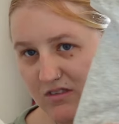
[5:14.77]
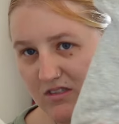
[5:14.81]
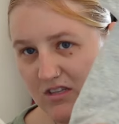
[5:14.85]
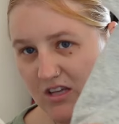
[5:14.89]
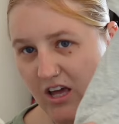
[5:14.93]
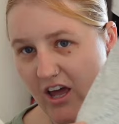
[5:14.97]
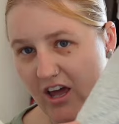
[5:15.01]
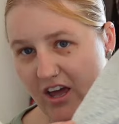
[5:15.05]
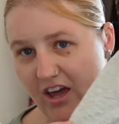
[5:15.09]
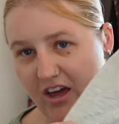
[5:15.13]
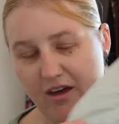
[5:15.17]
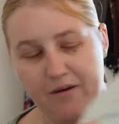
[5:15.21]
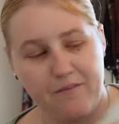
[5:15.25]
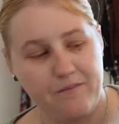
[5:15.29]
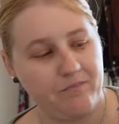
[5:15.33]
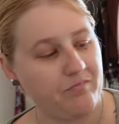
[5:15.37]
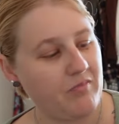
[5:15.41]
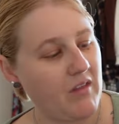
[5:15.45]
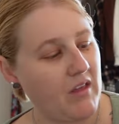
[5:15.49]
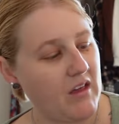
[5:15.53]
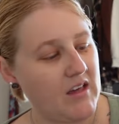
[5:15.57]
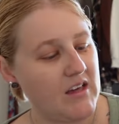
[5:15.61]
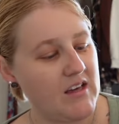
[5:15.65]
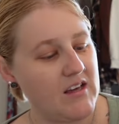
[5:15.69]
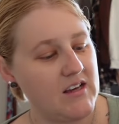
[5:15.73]
a
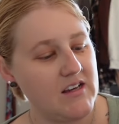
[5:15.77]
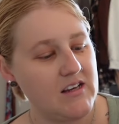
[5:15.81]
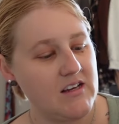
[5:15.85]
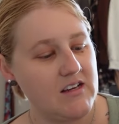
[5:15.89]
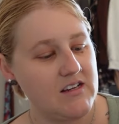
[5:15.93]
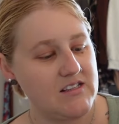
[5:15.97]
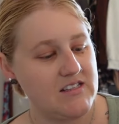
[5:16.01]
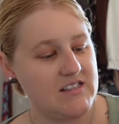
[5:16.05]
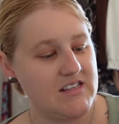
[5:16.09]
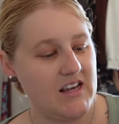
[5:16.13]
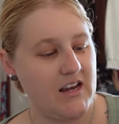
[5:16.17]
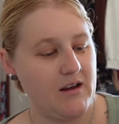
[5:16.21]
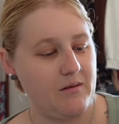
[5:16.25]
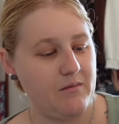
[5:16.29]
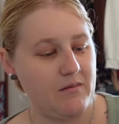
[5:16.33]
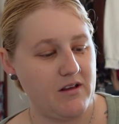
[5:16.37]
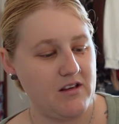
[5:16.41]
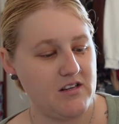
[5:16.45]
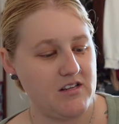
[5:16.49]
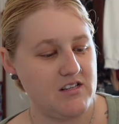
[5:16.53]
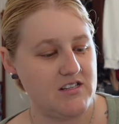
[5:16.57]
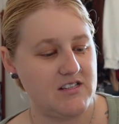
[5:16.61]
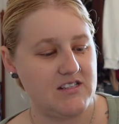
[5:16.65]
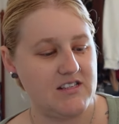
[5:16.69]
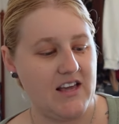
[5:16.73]

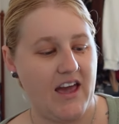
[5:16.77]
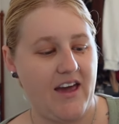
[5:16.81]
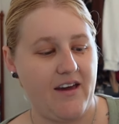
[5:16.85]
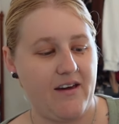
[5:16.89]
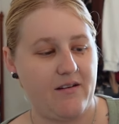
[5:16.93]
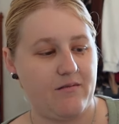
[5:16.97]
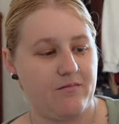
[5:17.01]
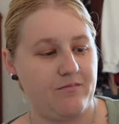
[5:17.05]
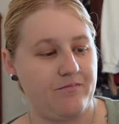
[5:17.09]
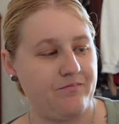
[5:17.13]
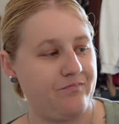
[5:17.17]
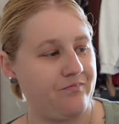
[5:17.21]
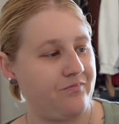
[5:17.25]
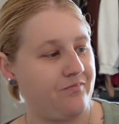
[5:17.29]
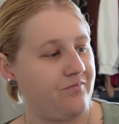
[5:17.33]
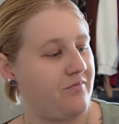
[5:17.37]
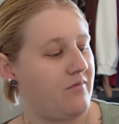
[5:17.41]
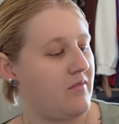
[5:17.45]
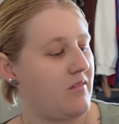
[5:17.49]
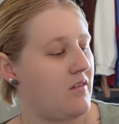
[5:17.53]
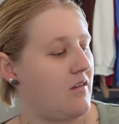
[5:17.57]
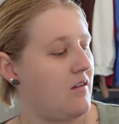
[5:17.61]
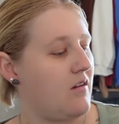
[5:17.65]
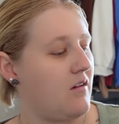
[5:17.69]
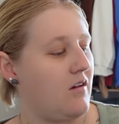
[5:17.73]
seamless set.
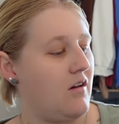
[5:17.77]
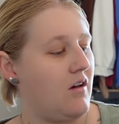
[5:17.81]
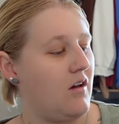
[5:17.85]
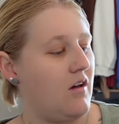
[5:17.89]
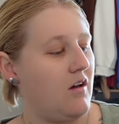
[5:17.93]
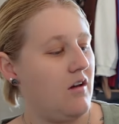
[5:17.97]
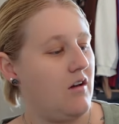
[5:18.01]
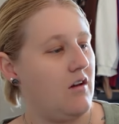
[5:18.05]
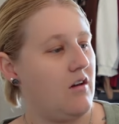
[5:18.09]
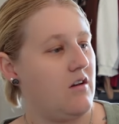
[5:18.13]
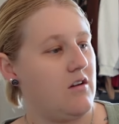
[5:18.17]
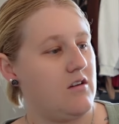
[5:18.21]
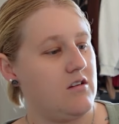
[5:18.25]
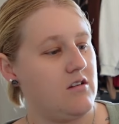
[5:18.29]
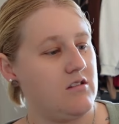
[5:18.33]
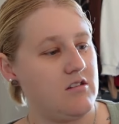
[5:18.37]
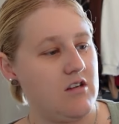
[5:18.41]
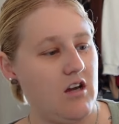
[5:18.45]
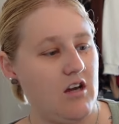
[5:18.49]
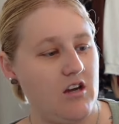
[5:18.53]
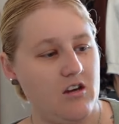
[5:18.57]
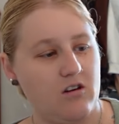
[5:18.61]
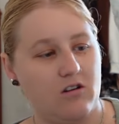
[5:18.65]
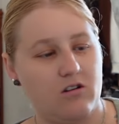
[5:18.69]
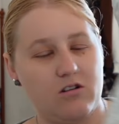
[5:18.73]

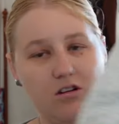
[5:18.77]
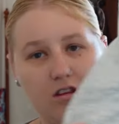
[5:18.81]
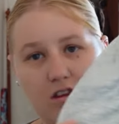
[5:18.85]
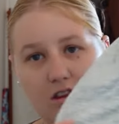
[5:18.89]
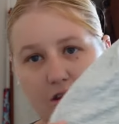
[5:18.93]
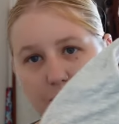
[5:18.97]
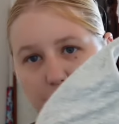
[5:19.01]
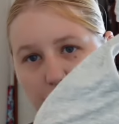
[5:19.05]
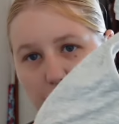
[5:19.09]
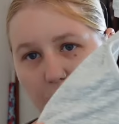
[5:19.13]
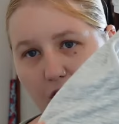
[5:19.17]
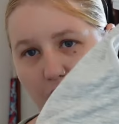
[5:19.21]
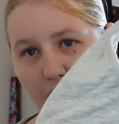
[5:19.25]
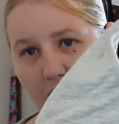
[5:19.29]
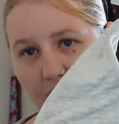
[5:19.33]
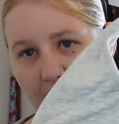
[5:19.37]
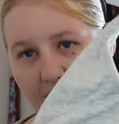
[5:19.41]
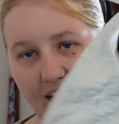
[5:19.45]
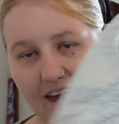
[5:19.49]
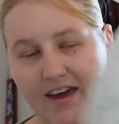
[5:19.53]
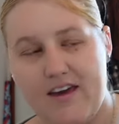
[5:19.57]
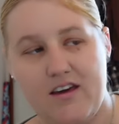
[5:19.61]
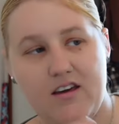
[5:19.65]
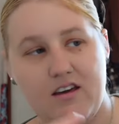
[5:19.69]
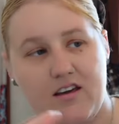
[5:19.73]
So you've got the
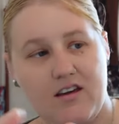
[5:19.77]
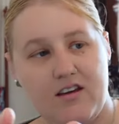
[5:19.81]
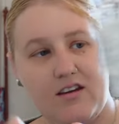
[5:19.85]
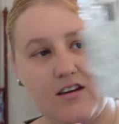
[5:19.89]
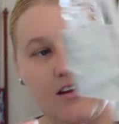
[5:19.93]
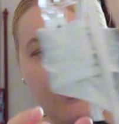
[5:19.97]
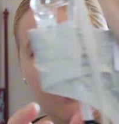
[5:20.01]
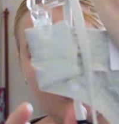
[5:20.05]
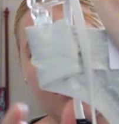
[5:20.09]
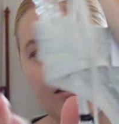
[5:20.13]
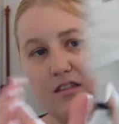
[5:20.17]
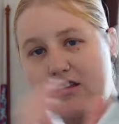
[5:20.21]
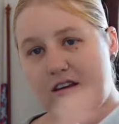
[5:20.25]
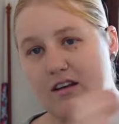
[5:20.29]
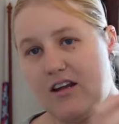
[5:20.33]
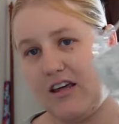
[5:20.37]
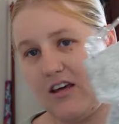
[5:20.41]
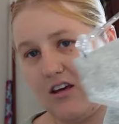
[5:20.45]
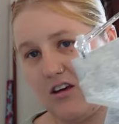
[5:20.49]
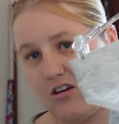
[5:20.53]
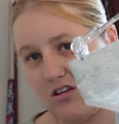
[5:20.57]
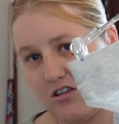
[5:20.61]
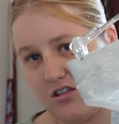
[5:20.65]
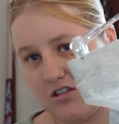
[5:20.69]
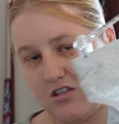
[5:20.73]
bralette and then the
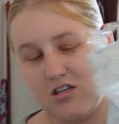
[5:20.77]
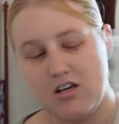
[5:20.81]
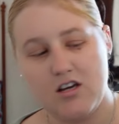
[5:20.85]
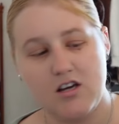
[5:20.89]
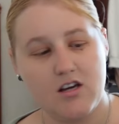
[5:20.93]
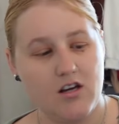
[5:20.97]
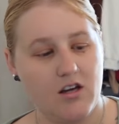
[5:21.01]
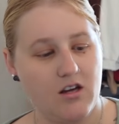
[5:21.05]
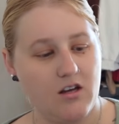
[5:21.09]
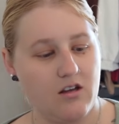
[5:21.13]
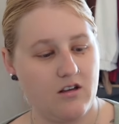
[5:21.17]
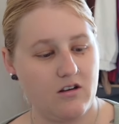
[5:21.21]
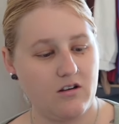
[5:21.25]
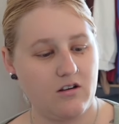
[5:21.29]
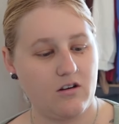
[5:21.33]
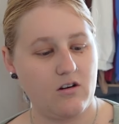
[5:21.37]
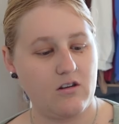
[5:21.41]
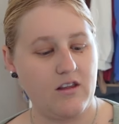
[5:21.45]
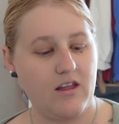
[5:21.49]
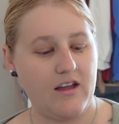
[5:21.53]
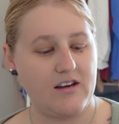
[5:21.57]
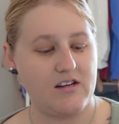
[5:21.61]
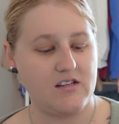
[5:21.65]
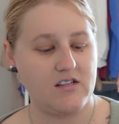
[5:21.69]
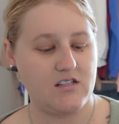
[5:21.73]
knickers. Got
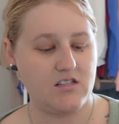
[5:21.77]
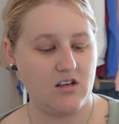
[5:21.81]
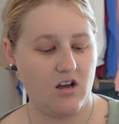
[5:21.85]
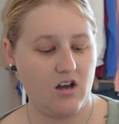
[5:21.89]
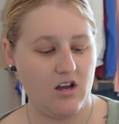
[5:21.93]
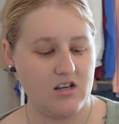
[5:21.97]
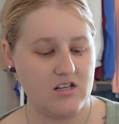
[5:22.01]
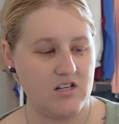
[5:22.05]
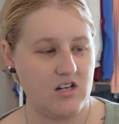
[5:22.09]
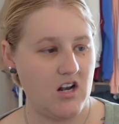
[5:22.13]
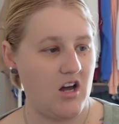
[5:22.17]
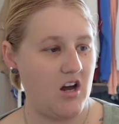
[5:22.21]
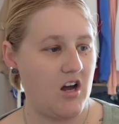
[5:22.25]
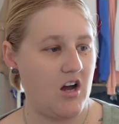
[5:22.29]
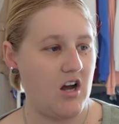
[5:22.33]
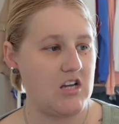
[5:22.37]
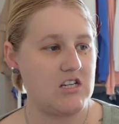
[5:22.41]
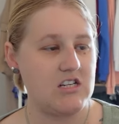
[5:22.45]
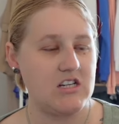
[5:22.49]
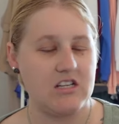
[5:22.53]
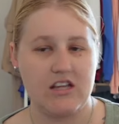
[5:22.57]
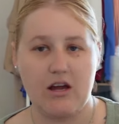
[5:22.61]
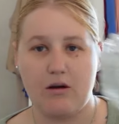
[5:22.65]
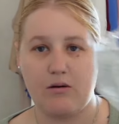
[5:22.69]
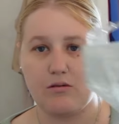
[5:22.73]
that in a size
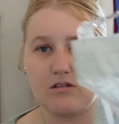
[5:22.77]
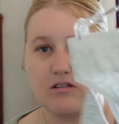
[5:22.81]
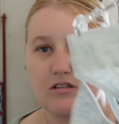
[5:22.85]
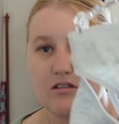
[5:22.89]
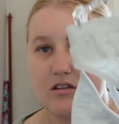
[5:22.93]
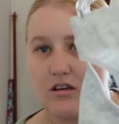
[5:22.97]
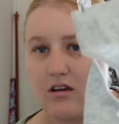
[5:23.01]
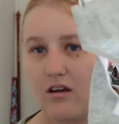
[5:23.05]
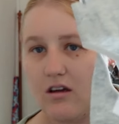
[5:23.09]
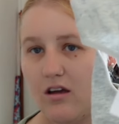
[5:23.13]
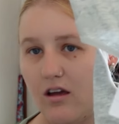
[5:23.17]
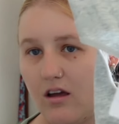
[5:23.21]
large, and that was